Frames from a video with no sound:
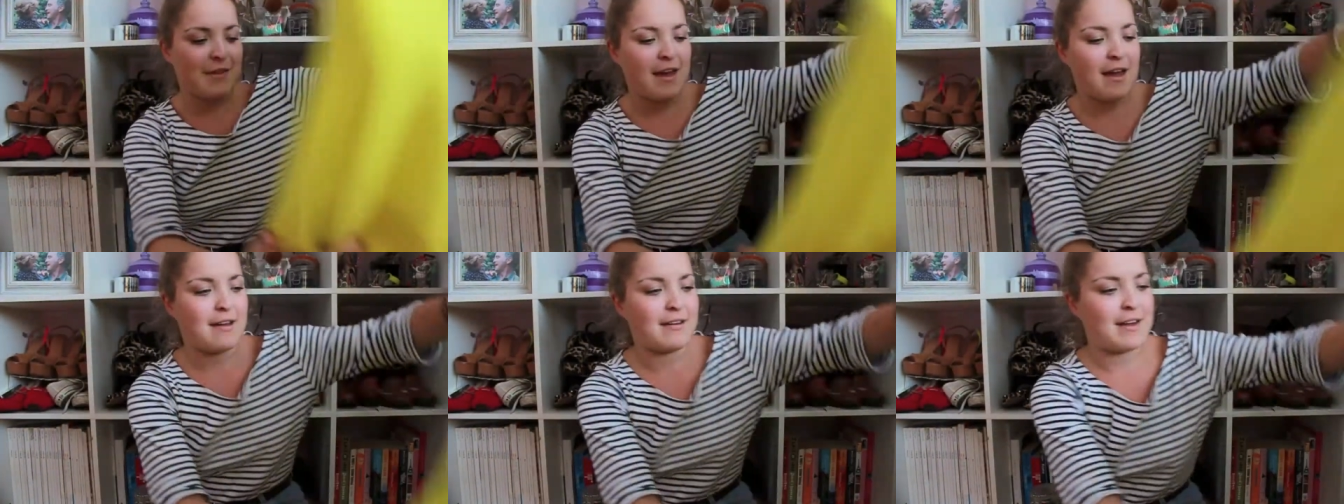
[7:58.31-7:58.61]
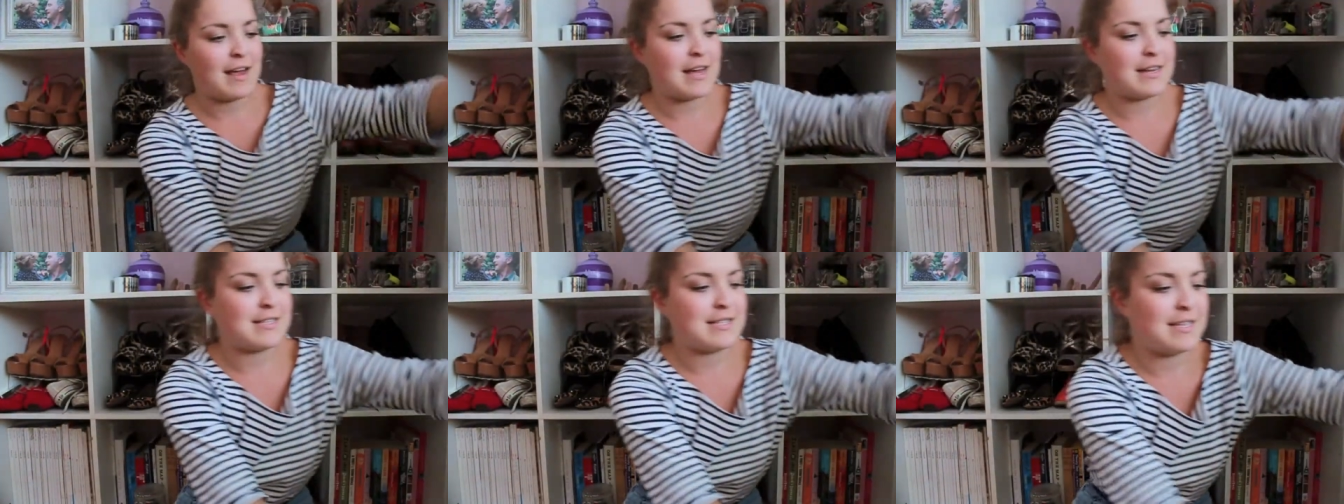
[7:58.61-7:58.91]
that, and
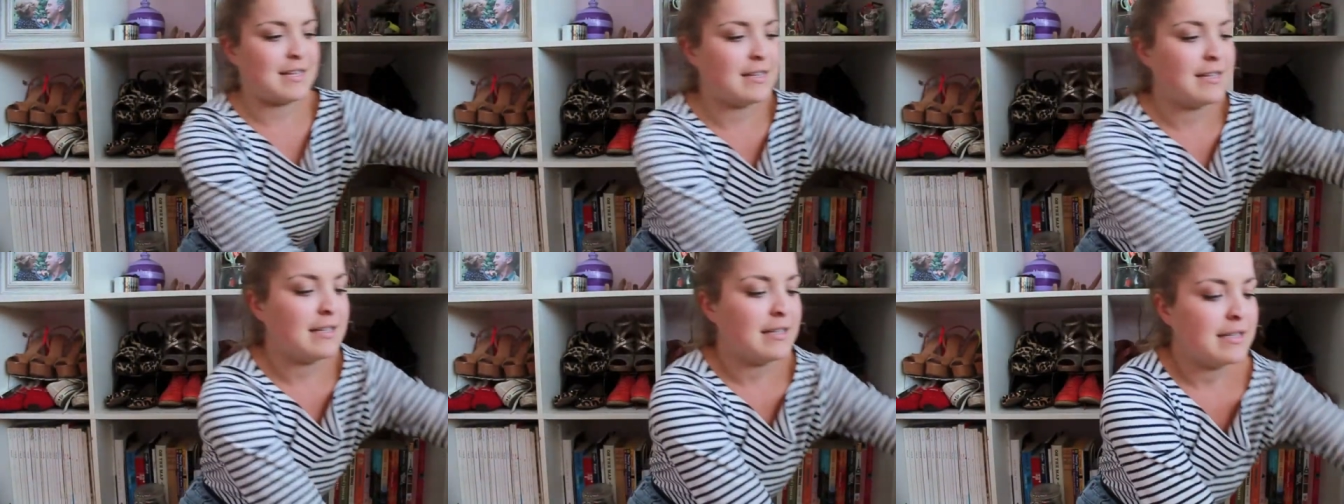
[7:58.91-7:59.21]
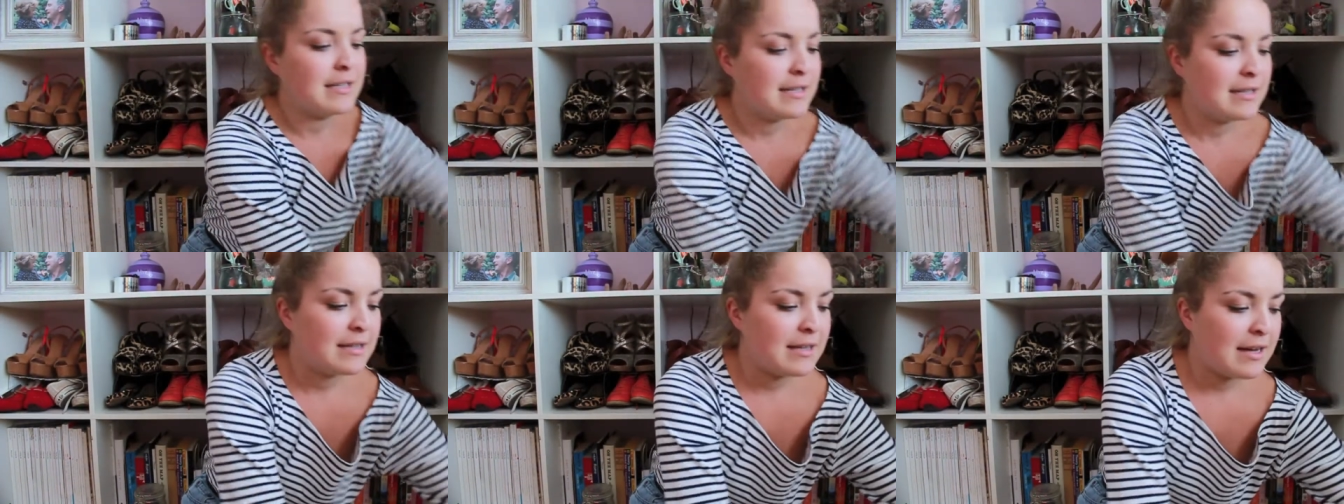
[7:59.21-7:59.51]
I had to
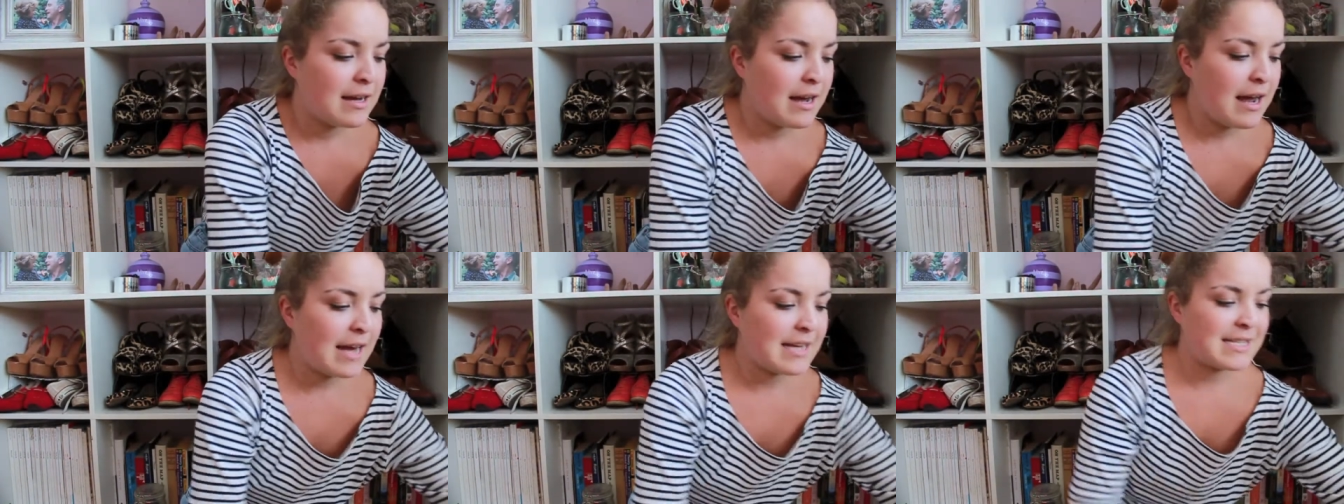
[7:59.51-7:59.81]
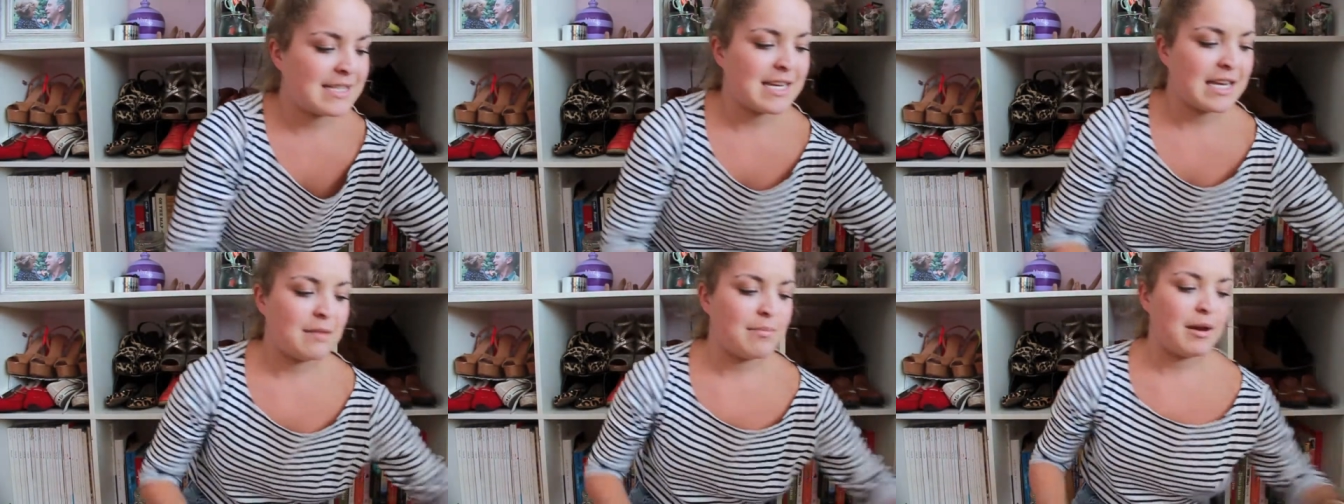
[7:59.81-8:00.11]

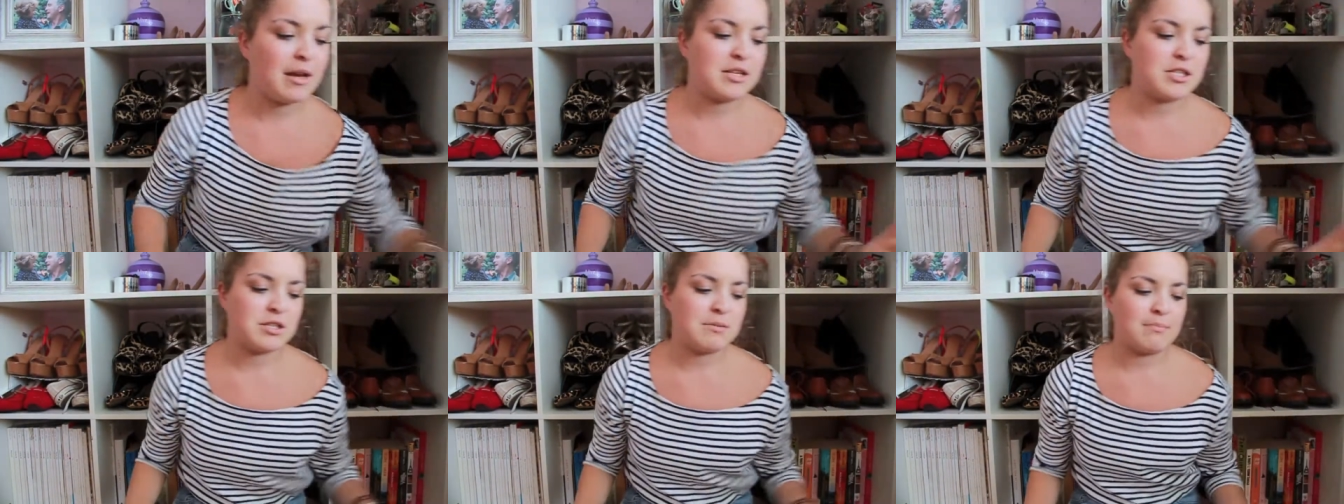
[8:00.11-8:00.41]
take the plunge